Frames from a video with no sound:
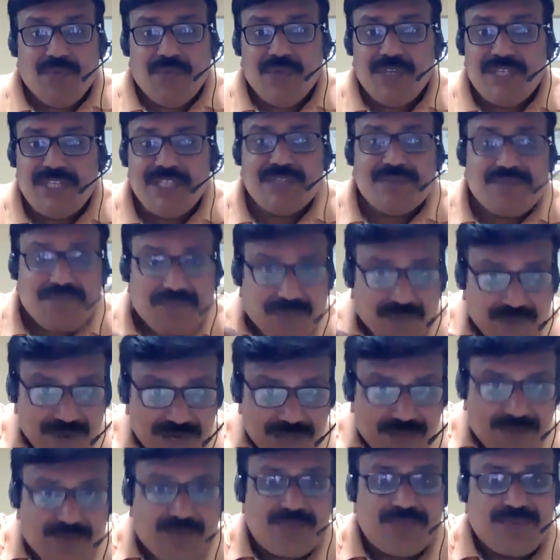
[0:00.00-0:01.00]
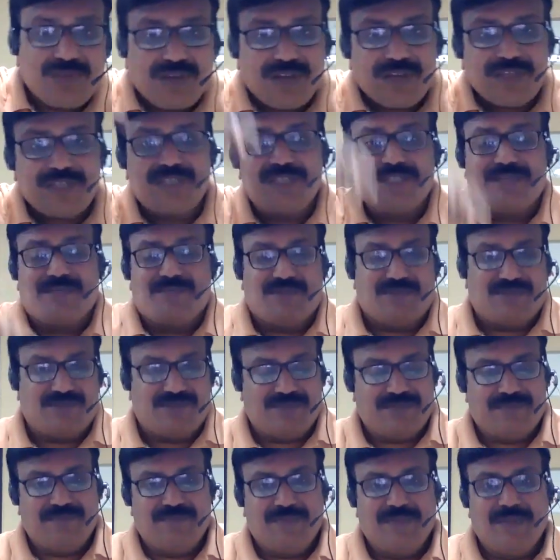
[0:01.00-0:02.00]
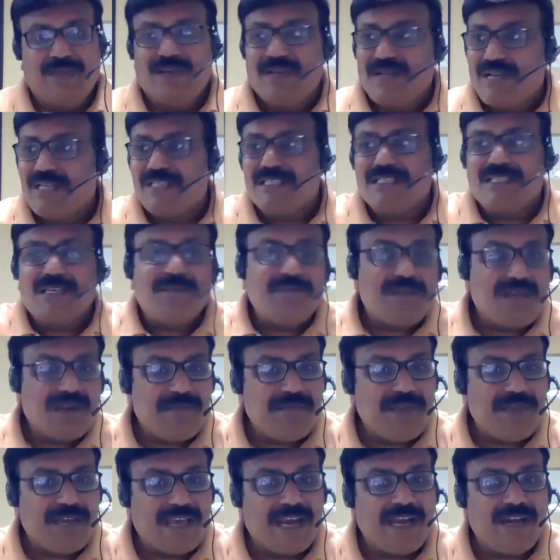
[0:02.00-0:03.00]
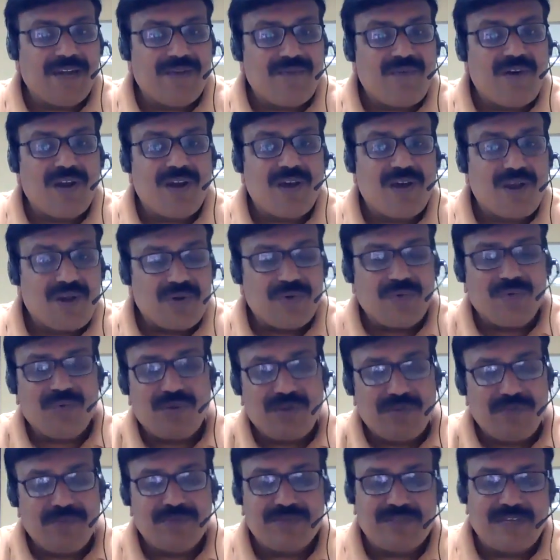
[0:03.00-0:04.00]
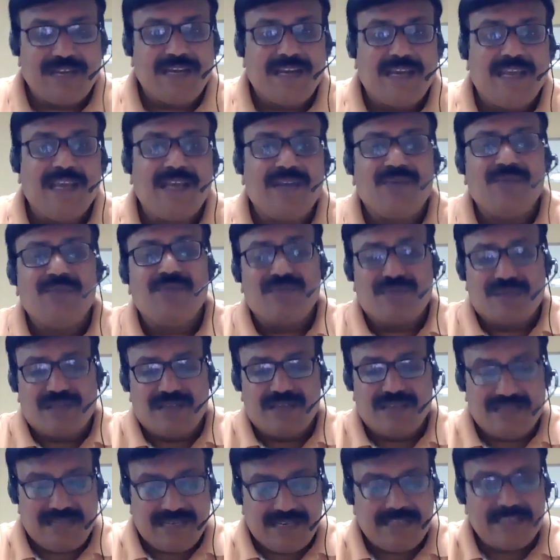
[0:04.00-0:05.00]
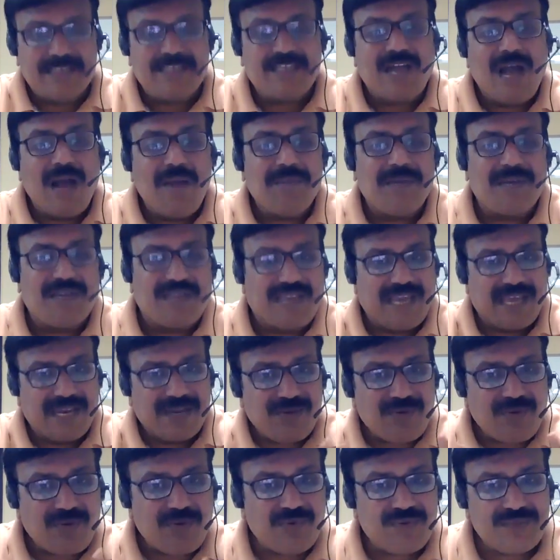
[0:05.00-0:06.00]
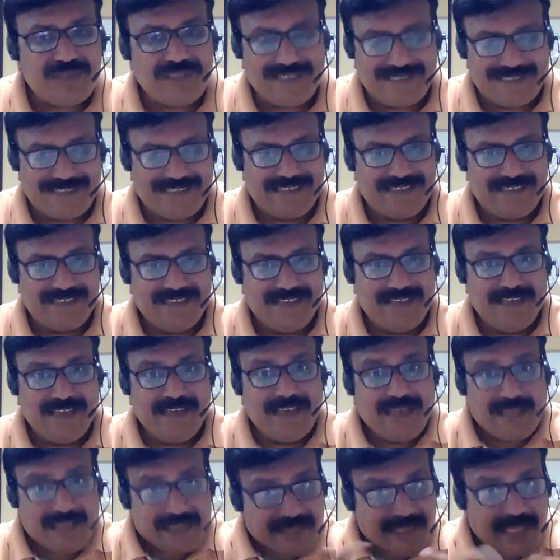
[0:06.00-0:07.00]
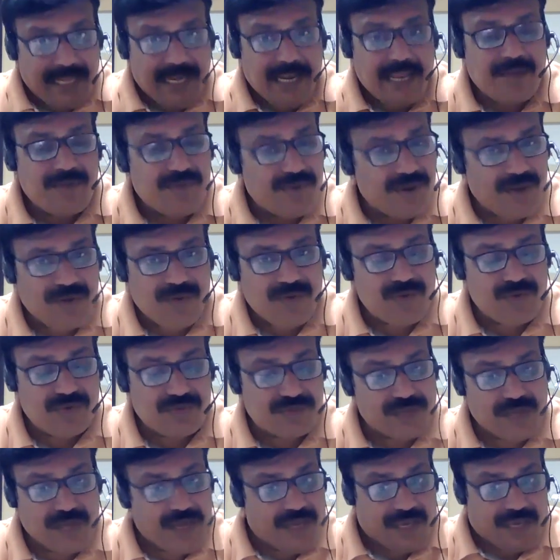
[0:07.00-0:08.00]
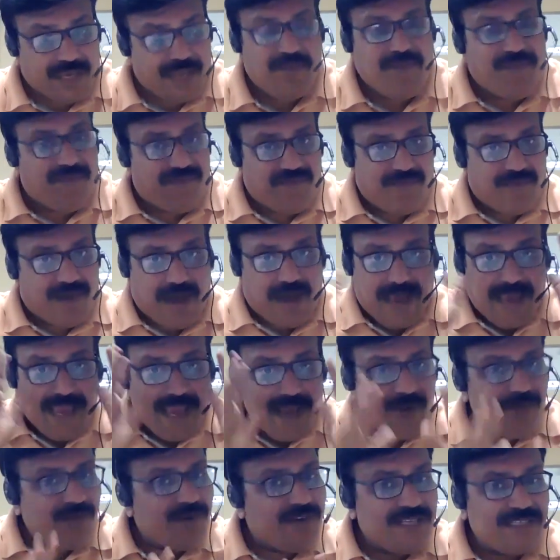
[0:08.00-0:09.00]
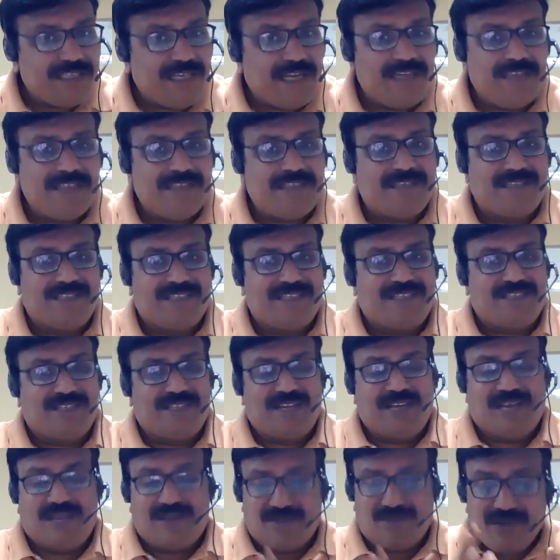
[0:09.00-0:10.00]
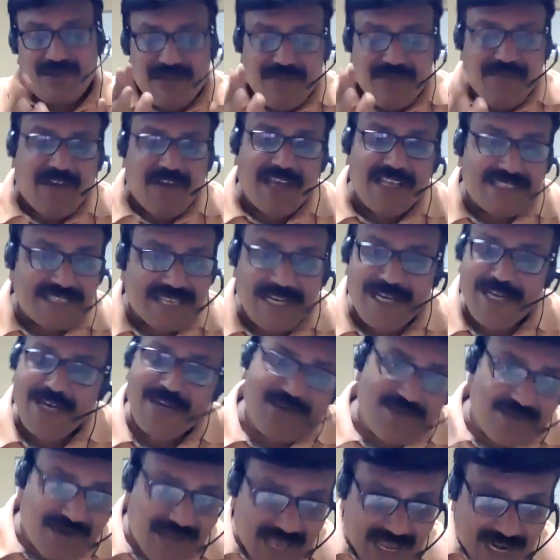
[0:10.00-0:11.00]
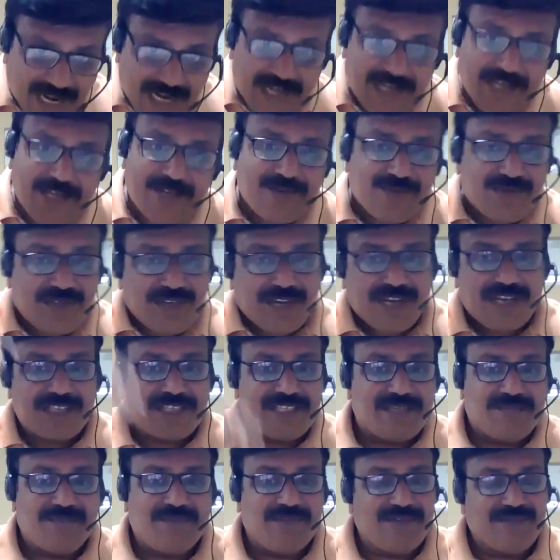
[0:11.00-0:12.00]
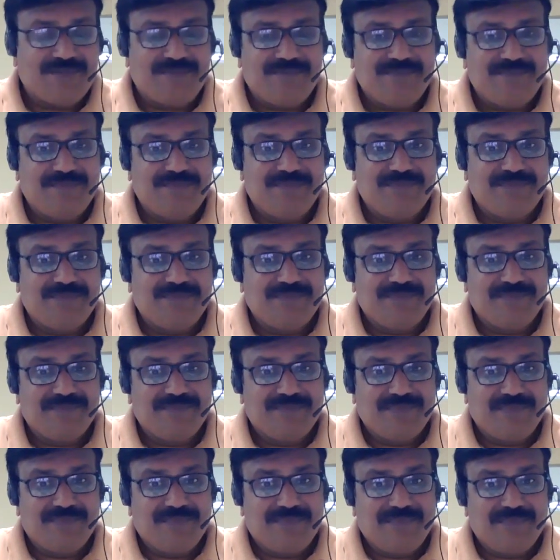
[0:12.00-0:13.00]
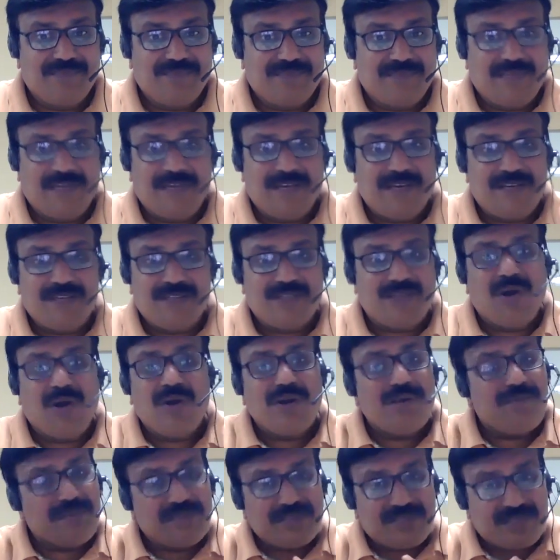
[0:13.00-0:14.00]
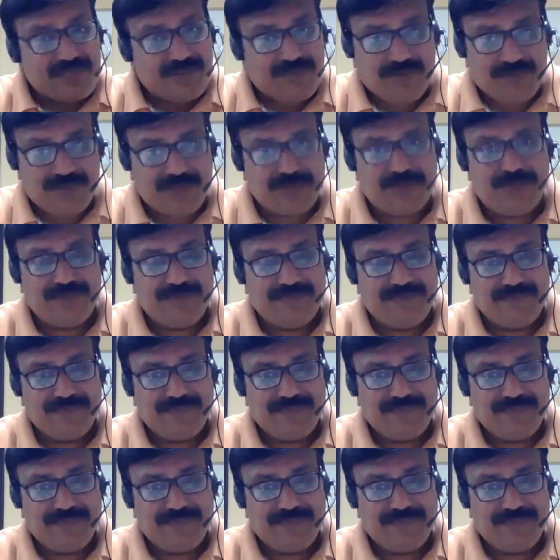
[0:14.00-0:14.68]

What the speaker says: which is flowing through the customers. Customer may get one or two reviews and, hey, Guru, it is common. Can you close this? Then I would have closed. If I have designed the test scenario, if I send it to directly to the customer, then it is a horrible situation.